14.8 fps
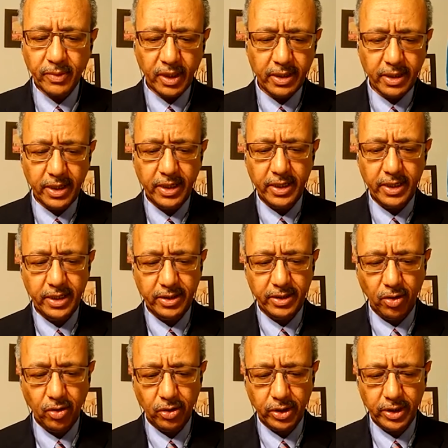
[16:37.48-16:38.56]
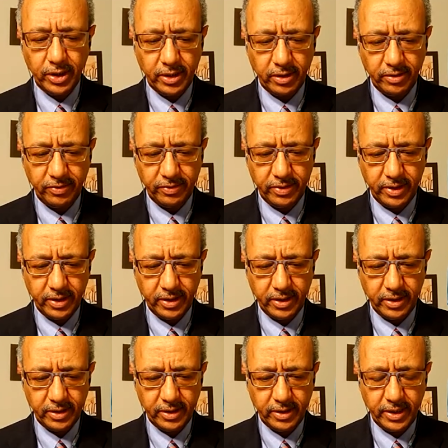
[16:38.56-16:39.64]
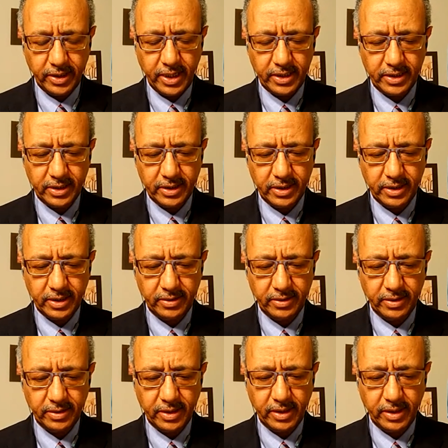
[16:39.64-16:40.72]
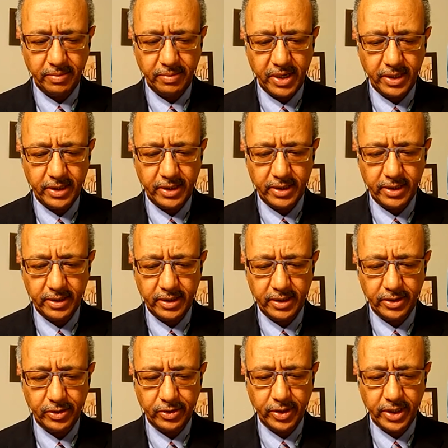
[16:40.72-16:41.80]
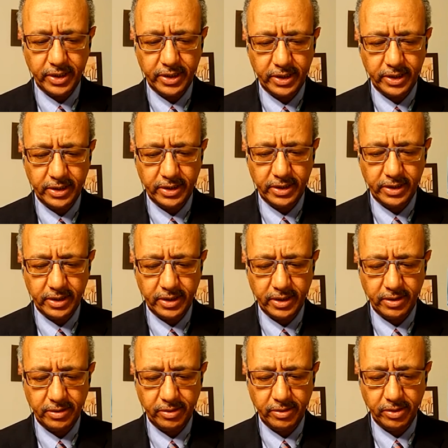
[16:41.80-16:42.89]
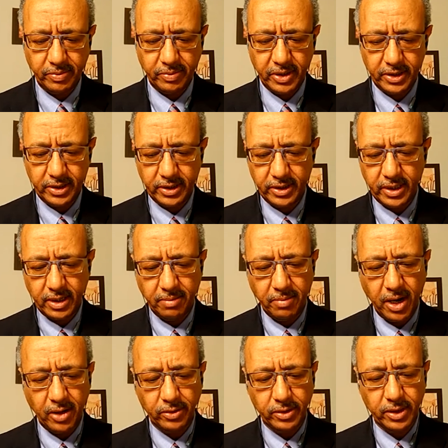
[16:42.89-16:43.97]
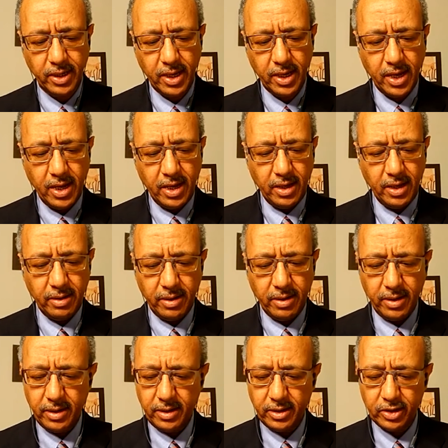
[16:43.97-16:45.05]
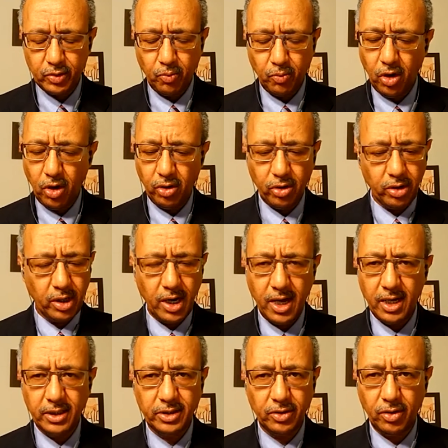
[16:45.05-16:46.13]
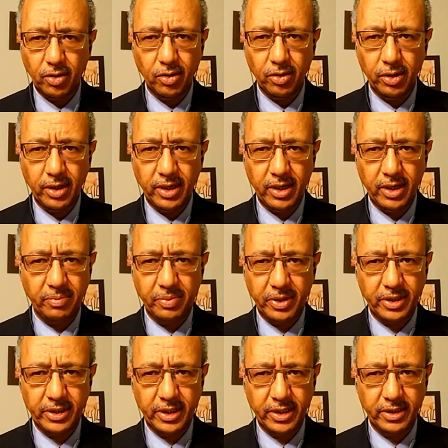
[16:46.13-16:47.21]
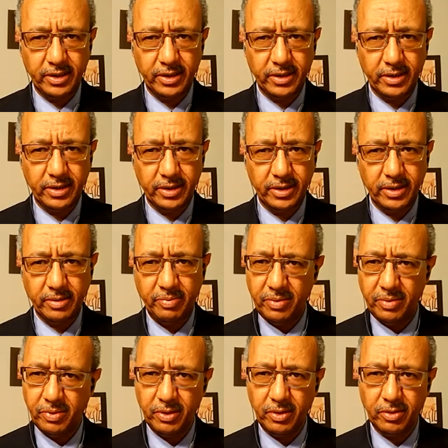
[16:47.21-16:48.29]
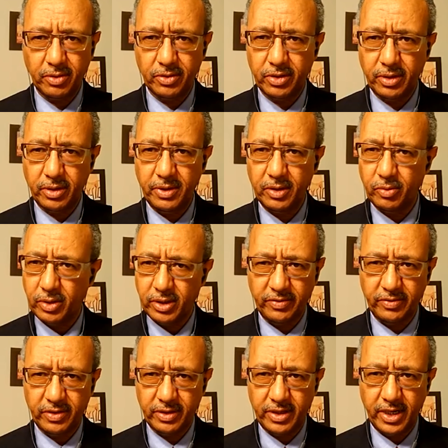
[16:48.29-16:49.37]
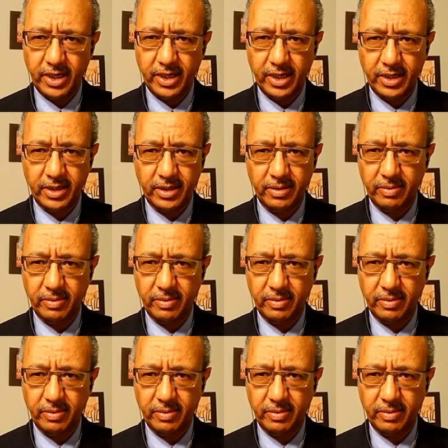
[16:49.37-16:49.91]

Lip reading: read in the order of the dates that they made their donations. I will not mention the amount. Small or large, all are appreciated. People contribute whatever they can,